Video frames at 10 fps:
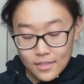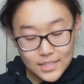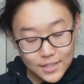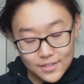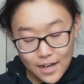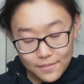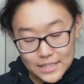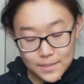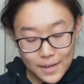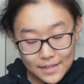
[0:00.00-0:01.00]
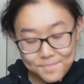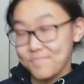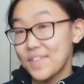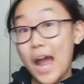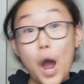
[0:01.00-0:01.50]
The Secret Diary of Lizzie Bennet
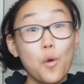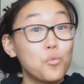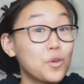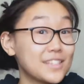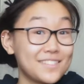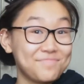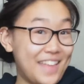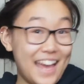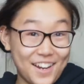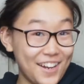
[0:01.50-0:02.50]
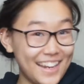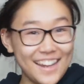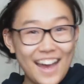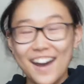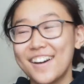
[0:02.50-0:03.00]
wasn't that
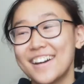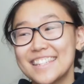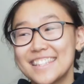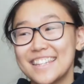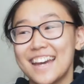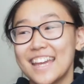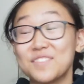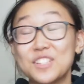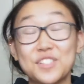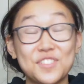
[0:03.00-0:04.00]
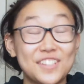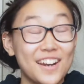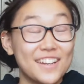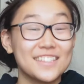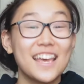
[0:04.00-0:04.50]
great, honestly. I gave it 2
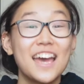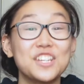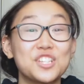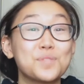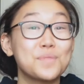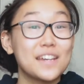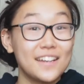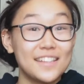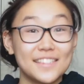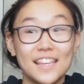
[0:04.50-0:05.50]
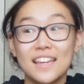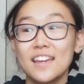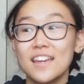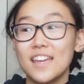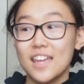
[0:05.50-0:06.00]
stars just because
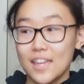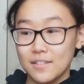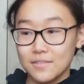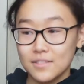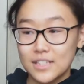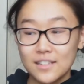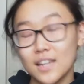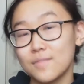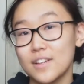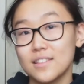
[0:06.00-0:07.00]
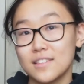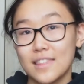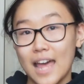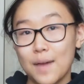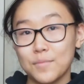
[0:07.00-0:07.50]
it didn't give us
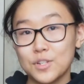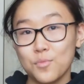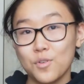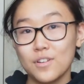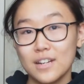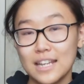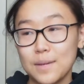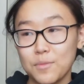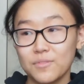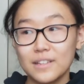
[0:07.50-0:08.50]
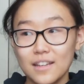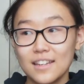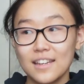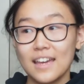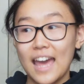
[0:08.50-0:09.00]
that much more in-depth of a
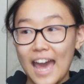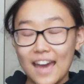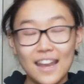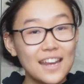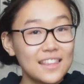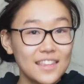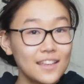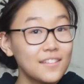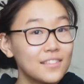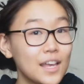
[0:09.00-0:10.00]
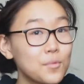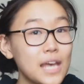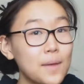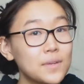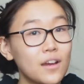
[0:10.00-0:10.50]
look at anything that
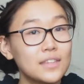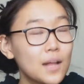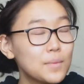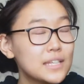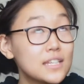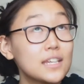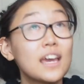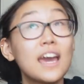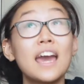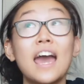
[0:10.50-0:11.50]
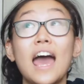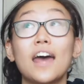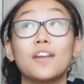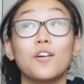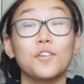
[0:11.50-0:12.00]
was happening on the LBD,
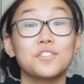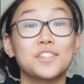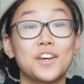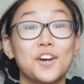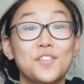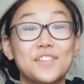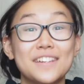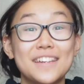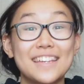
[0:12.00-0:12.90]
and also